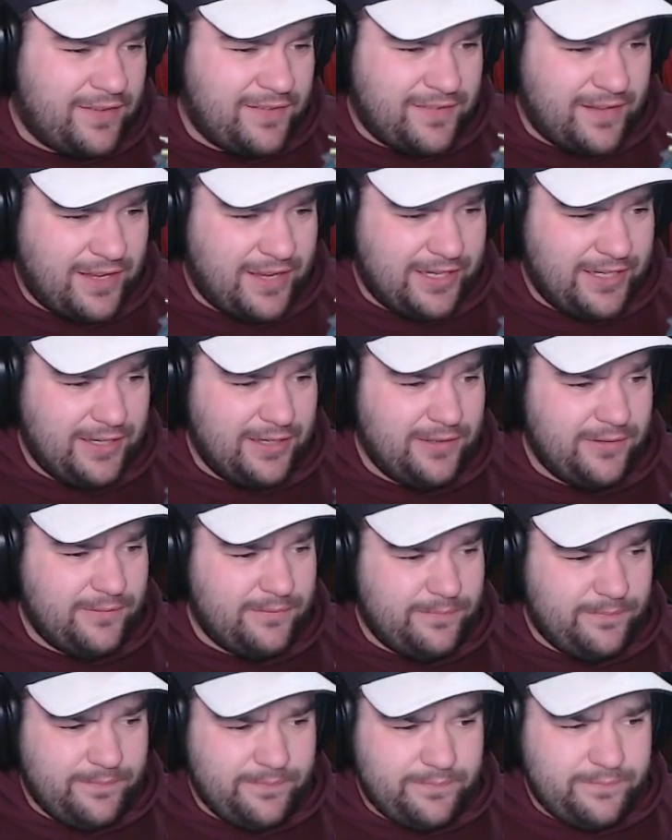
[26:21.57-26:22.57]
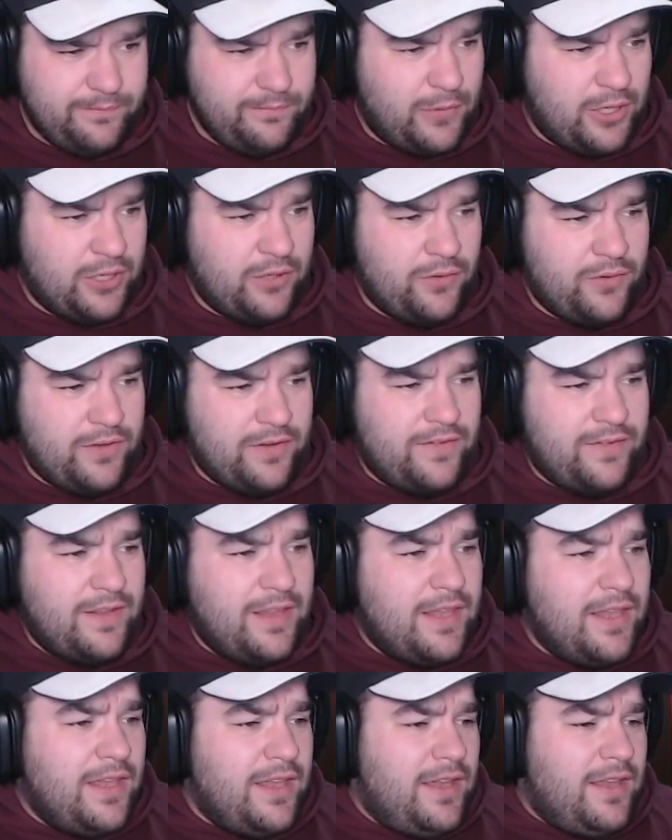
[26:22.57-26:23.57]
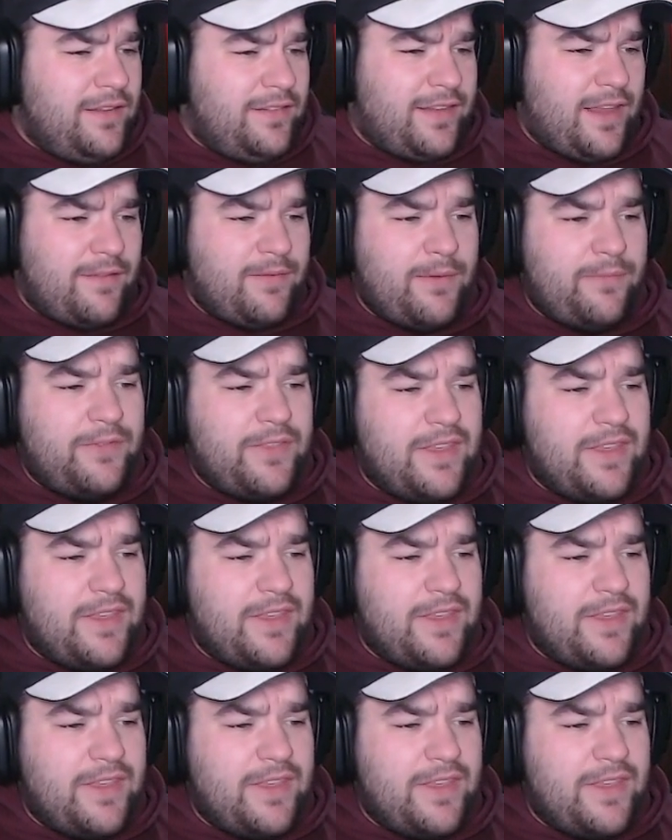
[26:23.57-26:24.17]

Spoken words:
day. My goodness. Save up for the